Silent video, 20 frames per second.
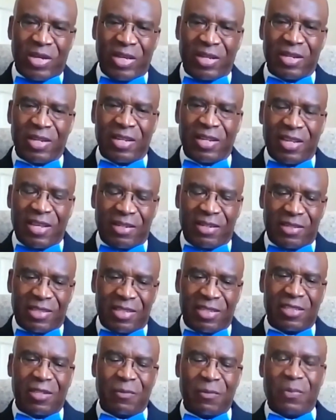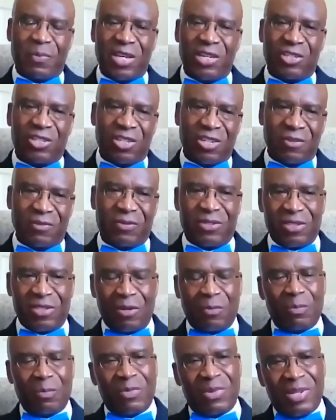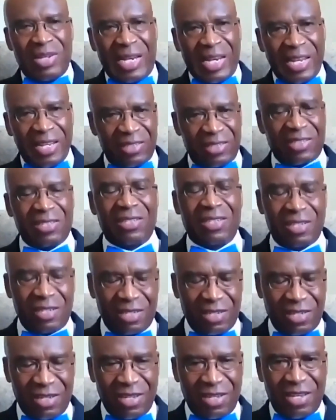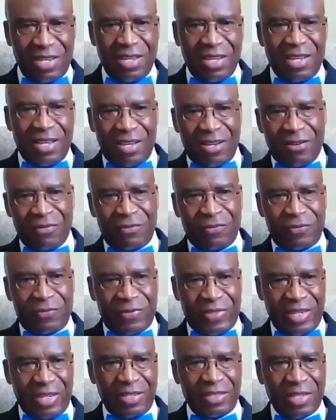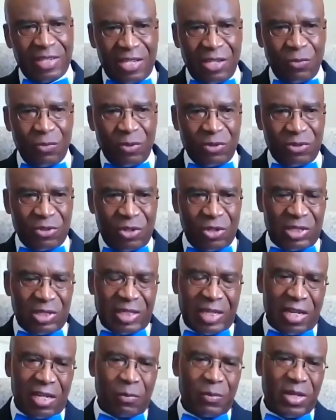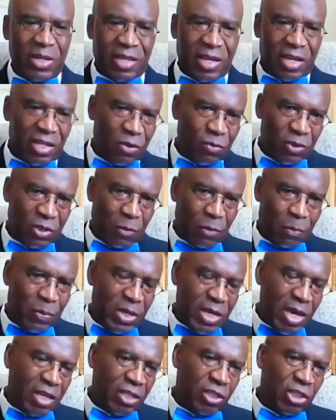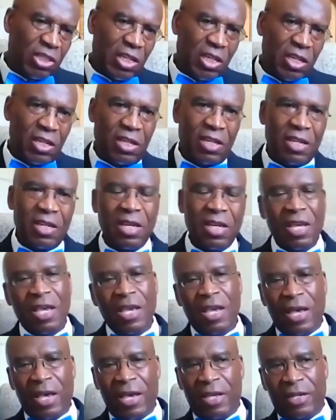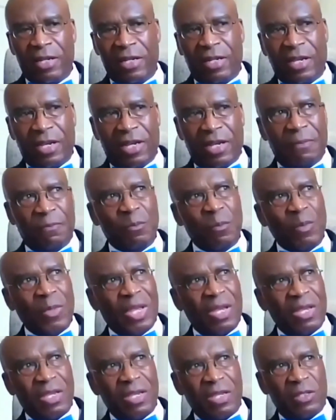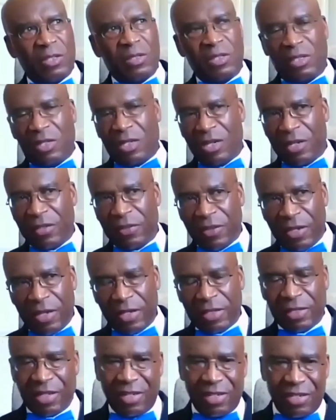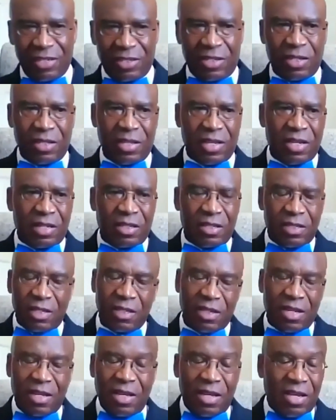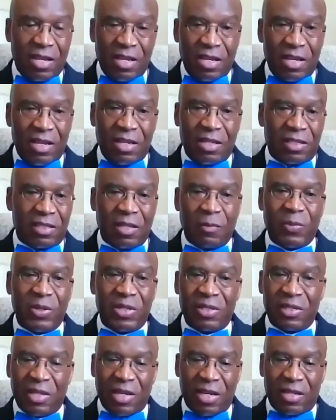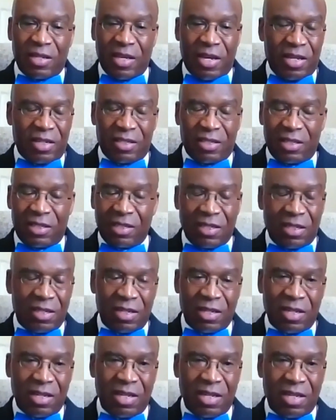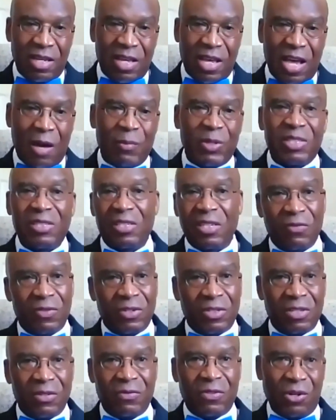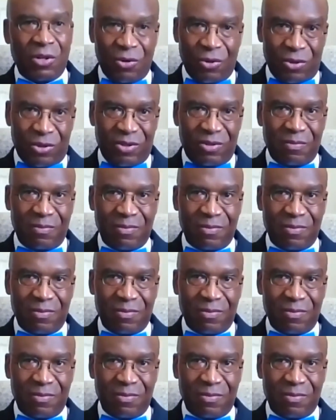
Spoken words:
in anticipation of some list of things that he was going to tell me, that he was a PhD and he's done this and he's done that. He simply said that I'm a servant of the Lord.